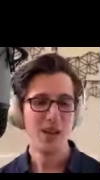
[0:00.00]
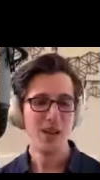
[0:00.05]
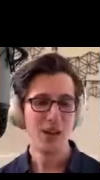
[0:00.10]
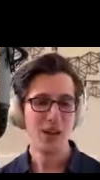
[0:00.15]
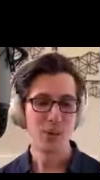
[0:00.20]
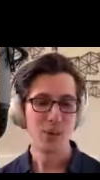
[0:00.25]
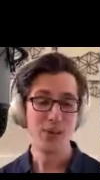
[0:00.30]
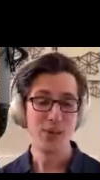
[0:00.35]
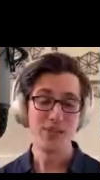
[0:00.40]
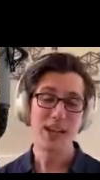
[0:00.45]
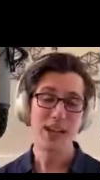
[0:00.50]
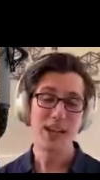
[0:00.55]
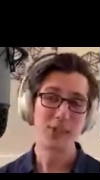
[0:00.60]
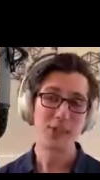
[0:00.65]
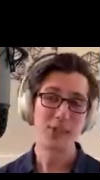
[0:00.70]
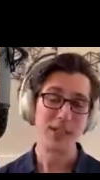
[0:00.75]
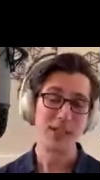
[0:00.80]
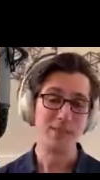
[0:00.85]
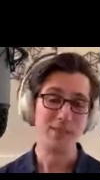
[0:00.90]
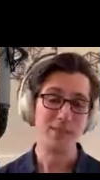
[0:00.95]

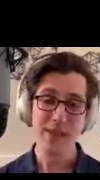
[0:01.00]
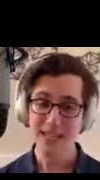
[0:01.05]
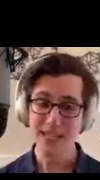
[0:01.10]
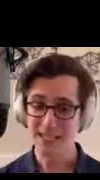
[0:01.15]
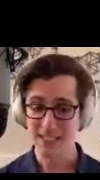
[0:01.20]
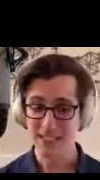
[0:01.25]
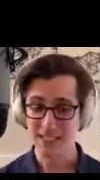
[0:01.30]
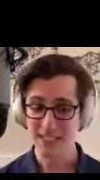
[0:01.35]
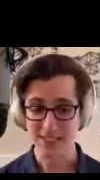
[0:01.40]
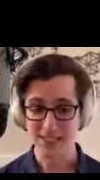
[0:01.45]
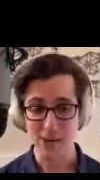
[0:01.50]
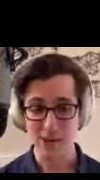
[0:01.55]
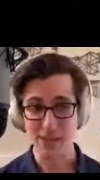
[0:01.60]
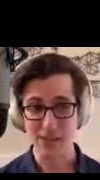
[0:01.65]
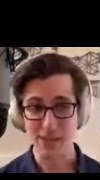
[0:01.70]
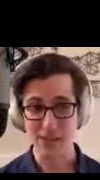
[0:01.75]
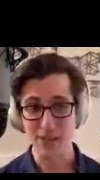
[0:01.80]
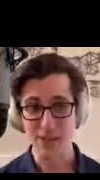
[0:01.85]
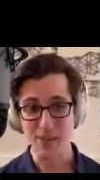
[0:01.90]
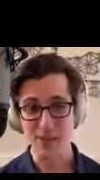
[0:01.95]
Refactoring and maintenance,
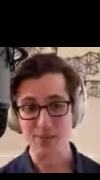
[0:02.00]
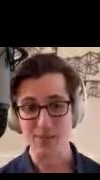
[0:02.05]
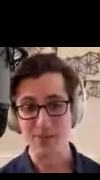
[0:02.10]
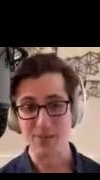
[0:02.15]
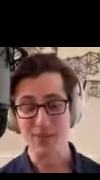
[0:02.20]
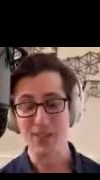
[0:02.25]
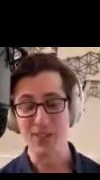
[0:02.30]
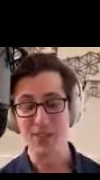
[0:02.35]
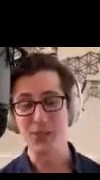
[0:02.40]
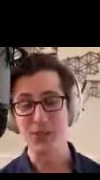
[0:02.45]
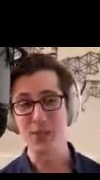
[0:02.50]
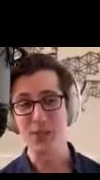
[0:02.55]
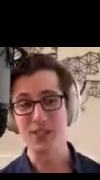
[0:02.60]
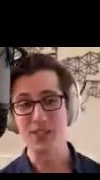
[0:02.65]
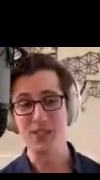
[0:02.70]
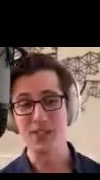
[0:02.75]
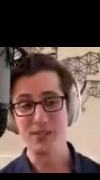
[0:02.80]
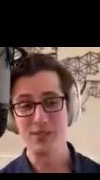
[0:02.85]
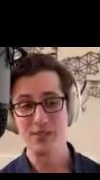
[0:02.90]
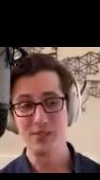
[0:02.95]
however, this
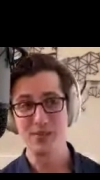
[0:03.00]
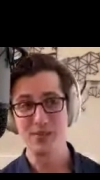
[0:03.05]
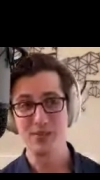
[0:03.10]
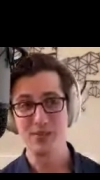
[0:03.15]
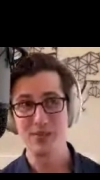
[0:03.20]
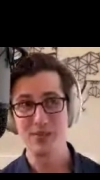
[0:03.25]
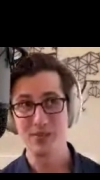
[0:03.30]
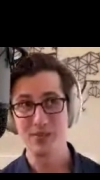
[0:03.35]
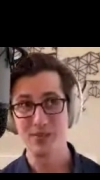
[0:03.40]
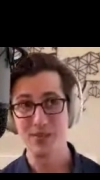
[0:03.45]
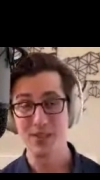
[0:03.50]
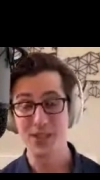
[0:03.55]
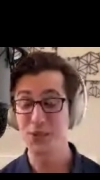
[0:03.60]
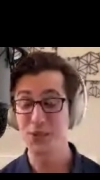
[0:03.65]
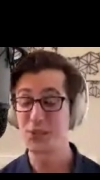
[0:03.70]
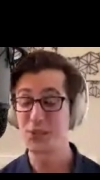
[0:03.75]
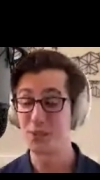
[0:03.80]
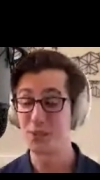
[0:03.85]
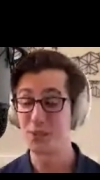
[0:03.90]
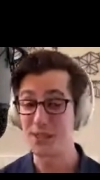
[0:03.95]
one's
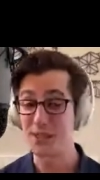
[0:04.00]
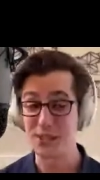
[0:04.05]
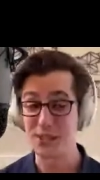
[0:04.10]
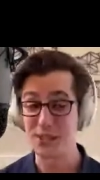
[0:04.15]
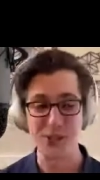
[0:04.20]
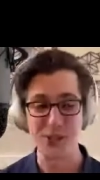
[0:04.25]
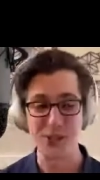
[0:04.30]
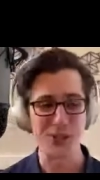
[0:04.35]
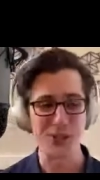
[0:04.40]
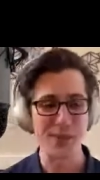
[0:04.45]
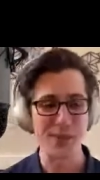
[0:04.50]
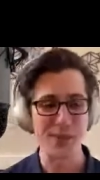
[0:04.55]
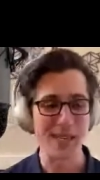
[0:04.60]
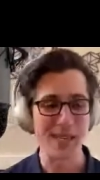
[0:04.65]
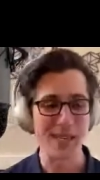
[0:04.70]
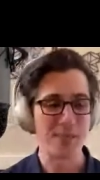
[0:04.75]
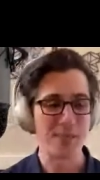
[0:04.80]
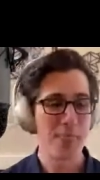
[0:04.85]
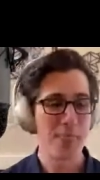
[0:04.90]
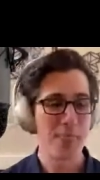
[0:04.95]
a big deal for
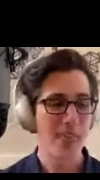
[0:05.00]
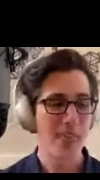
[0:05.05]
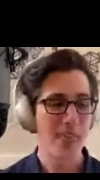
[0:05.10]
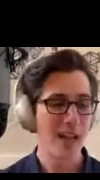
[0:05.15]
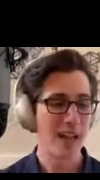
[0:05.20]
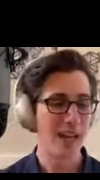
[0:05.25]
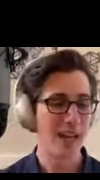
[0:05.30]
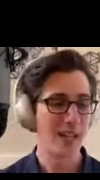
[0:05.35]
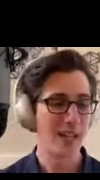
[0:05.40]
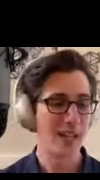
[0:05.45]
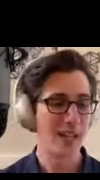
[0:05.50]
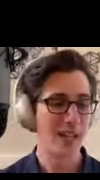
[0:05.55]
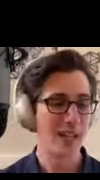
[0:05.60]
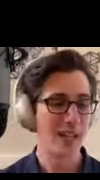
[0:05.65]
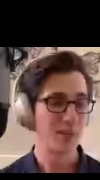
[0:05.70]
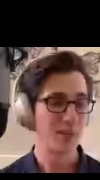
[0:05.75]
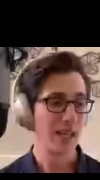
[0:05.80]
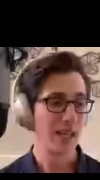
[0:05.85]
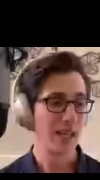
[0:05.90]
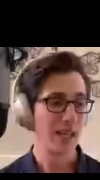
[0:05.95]
me.
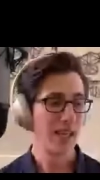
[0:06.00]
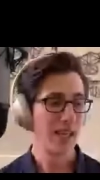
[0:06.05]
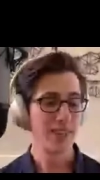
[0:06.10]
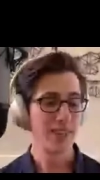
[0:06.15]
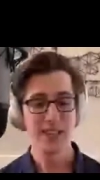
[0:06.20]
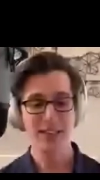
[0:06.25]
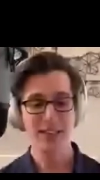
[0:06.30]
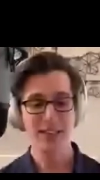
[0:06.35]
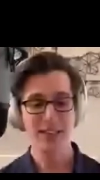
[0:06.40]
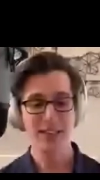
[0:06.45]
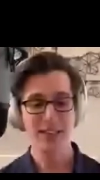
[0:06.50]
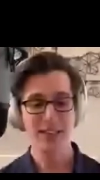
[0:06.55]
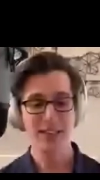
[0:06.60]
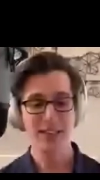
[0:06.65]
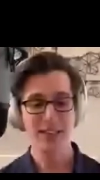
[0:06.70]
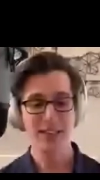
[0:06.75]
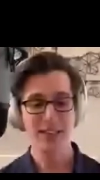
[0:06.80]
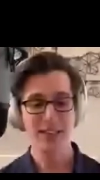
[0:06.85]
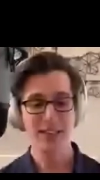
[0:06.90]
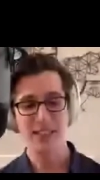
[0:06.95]
So things
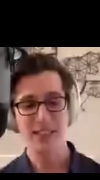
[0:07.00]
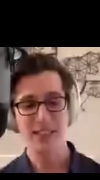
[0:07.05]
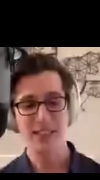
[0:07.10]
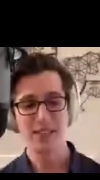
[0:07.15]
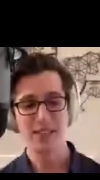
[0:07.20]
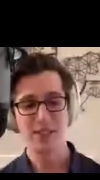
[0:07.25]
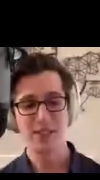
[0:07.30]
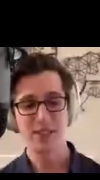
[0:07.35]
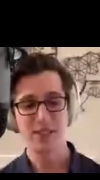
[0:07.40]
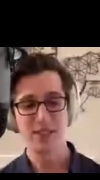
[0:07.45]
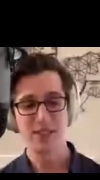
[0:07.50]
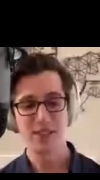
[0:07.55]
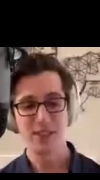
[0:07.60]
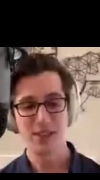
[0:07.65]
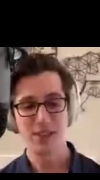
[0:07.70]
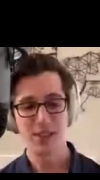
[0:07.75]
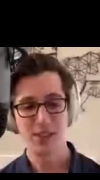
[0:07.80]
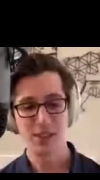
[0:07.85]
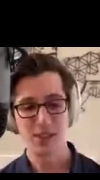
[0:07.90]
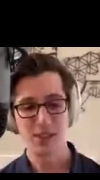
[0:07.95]
like
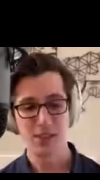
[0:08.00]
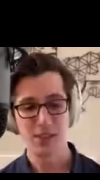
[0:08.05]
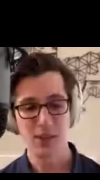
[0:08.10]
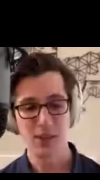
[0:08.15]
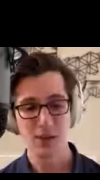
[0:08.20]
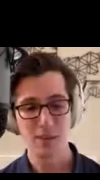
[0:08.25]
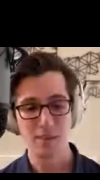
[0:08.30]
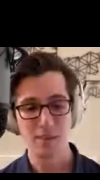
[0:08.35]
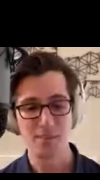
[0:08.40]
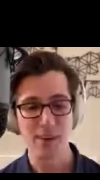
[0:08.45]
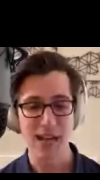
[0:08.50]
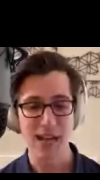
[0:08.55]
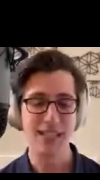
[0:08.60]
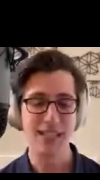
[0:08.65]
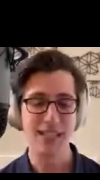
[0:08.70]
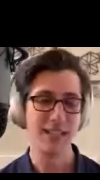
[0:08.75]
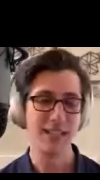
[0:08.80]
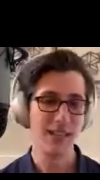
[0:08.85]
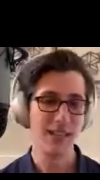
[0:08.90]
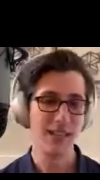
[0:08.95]

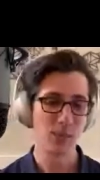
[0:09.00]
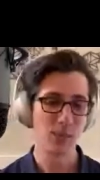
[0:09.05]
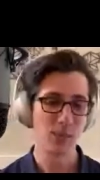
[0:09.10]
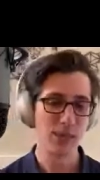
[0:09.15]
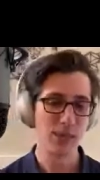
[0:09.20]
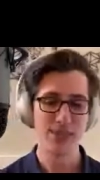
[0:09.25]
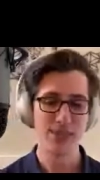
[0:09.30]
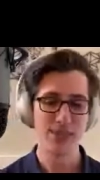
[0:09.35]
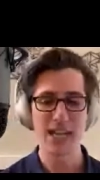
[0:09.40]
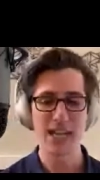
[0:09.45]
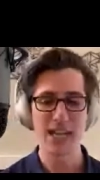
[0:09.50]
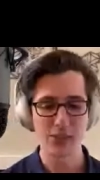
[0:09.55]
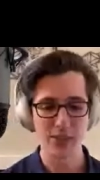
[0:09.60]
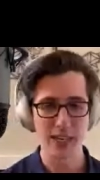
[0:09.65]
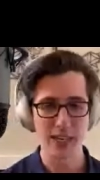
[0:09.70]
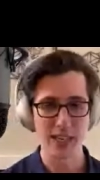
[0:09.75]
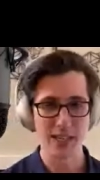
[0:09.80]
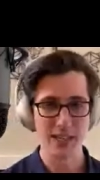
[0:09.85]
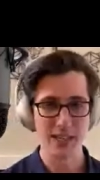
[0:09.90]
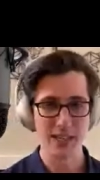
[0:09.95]
binding refactoring.